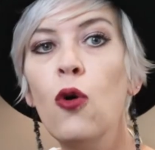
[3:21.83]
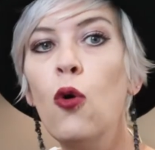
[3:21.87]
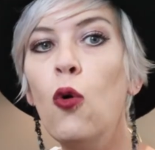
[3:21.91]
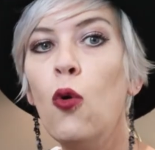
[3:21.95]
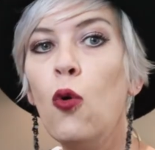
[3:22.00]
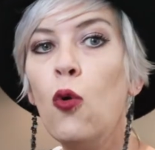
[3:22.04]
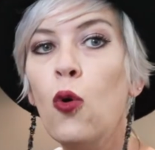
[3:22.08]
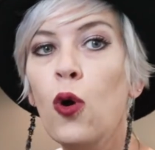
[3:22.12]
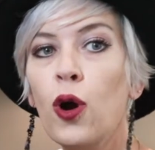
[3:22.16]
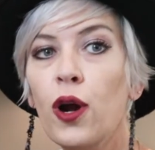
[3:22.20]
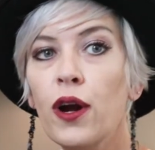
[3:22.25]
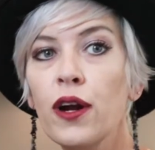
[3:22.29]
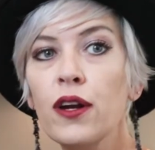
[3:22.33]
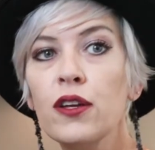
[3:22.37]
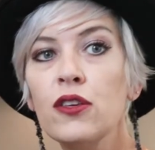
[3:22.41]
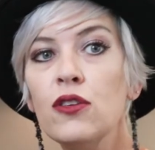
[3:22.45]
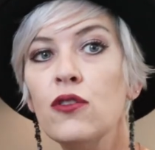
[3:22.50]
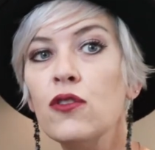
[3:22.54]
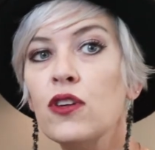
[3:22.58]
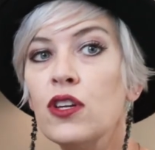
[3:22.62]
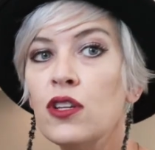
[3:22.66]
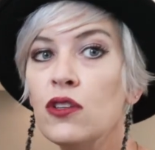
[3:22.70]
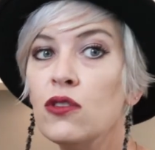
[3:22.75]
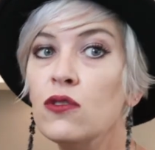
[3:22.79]
or
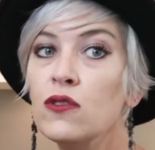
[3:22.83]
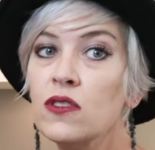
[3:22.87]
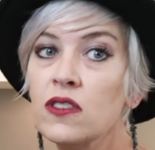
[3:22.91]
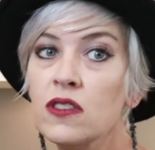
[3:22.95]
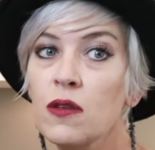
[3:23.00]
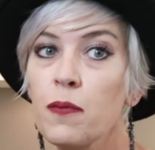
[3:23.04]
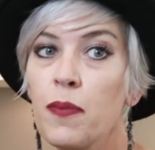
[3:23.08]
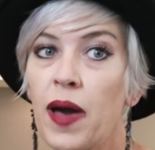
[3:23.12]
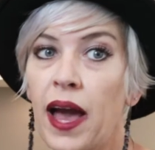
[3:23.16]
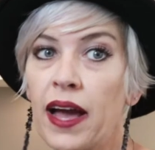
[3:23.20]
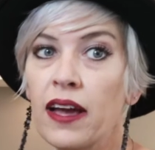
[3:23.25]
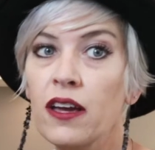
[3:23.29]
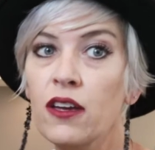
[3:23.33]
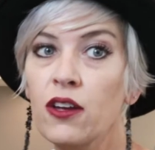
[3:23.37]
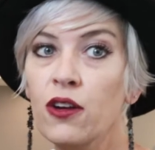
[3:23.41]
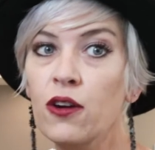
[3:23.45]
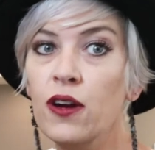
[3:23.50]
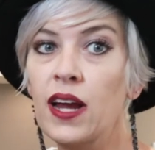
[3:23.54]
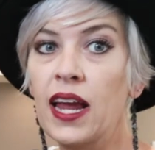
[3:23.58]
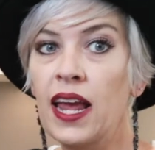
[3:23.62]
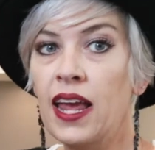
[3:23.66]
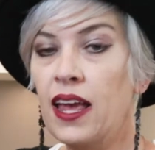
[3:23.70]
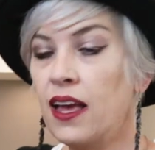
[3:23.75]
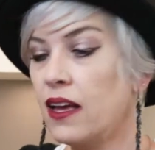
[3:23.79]
you can use the back of your
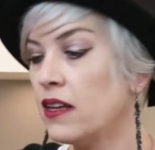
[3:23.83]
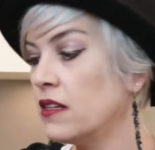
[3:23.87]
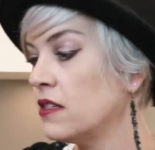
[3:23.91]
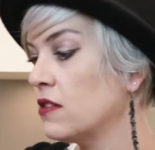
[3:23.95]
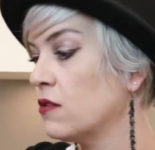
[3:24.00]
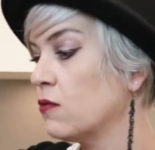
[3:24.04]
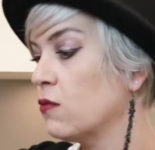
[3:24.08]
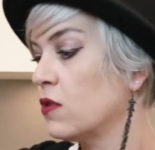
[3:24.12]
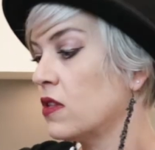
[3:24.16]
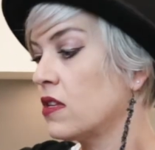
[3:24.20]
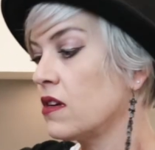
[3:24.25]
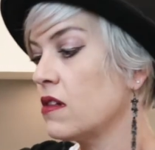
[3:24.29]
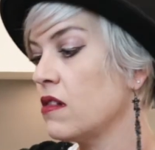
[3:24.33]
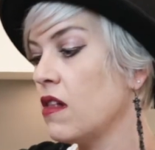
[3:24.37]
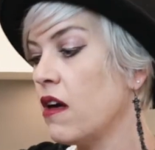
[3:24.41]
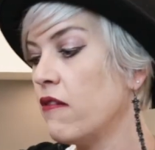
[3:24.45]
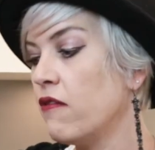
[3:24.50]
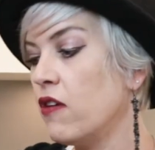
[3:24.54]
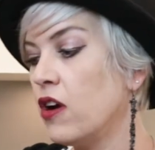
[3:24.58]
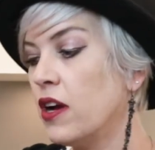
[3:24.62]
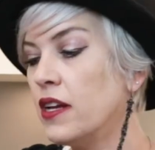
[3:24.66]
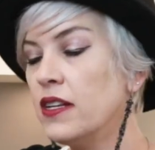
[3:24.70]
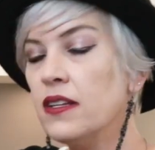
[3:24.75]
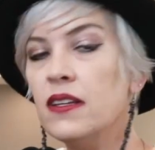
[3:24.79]
hand with a
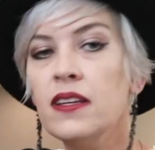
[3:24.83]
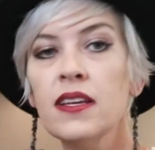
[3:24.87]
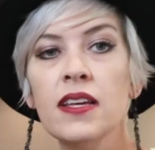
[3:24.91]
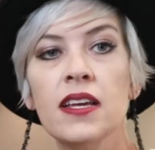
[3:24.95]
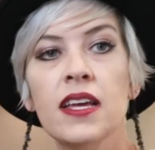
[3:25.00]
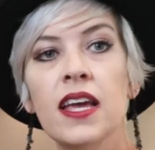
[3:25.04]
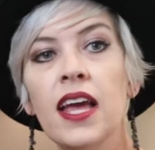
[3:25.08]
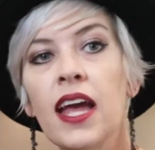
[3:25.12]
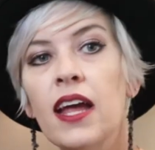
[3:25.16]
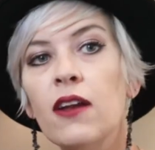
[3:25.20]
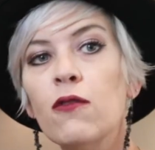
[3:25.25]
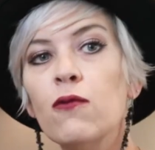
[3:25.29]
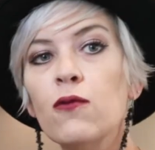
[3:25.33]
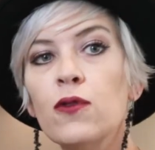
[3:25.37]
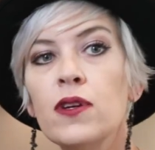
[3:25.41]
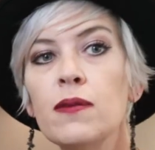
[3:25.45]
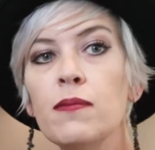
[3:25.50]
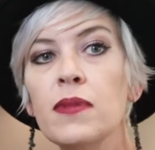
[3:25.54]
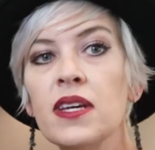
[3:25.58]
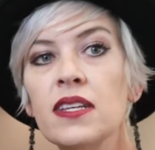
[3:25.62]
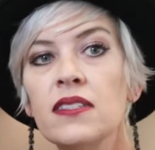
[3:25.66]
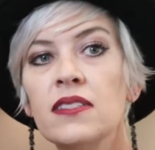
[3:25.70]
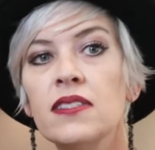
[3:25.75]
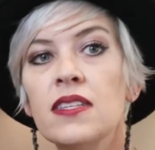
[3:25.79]
glove on and
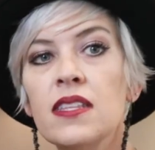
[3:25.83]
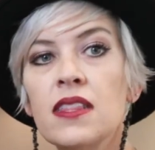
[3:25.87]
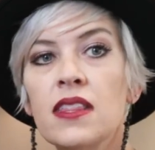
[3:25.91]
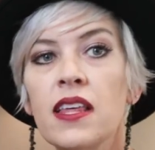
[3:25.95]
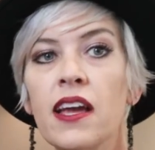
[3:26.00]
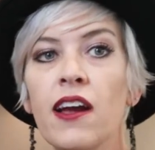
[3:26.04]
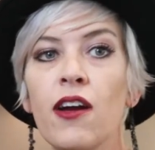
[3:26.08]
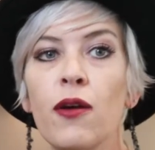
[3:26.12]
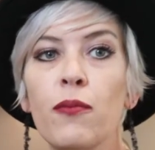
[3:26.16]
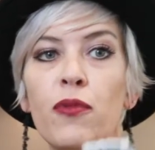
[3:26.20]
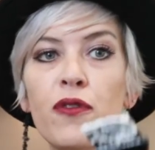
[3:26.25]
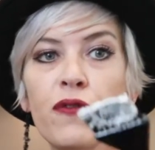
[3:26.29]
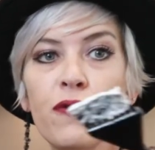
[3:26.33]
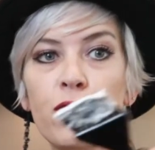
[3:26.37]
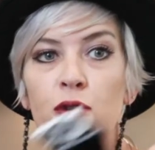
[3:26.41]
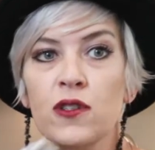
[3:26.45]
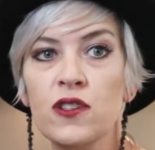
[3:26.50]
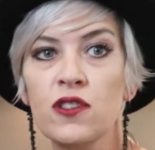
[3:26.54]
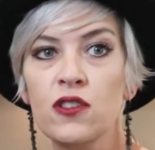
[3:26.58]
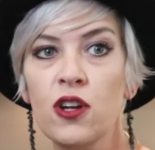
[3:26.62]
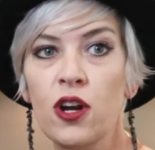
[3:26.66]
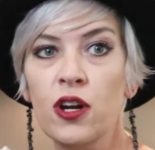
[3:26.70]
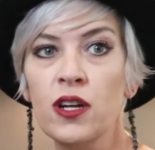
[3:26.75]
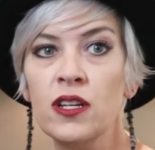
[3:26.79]
remix it there before
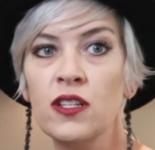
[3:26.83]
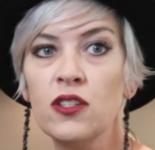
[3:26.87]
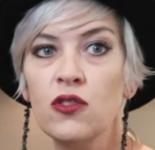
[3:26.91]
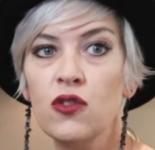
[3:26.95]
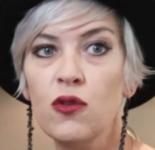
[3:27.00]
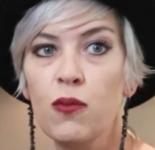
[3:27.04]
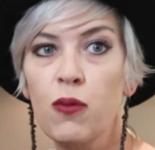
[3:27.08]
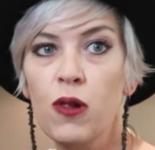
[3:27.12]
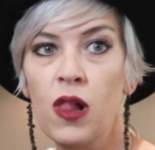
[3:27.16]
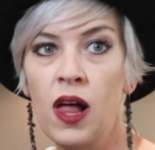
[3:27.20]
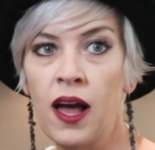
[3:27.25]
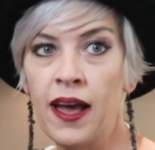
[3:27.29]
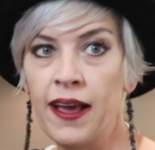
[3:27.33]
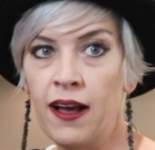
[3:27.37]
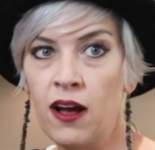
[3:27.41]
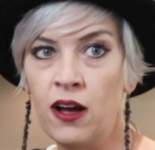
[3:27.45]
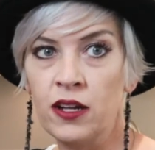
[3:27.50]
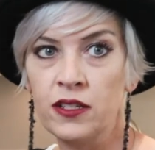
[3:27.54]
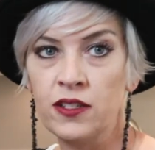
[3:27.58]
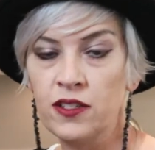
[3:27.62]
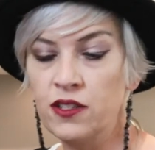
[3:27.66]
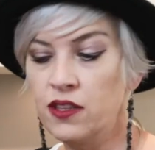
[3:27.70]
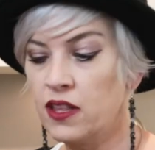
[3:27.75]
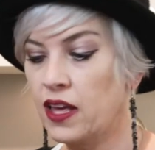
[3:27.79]
starting to apply
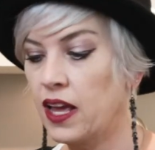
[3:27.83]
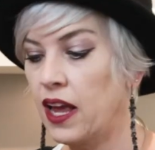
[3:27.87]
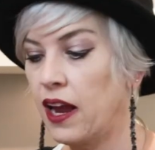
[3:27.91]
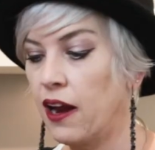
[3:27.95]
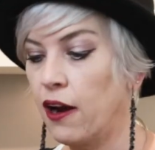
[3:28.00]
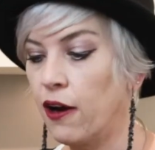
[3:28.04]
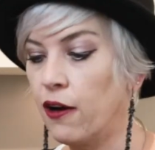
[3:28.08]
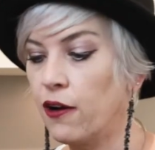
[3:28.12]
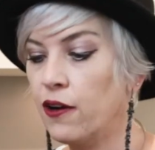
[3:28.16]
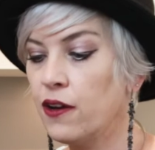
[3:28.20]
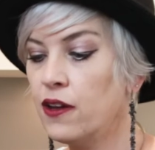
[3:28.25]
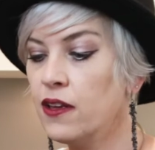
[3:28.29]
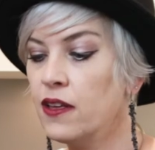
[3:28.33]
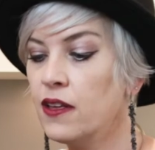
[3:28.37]
onto the hair.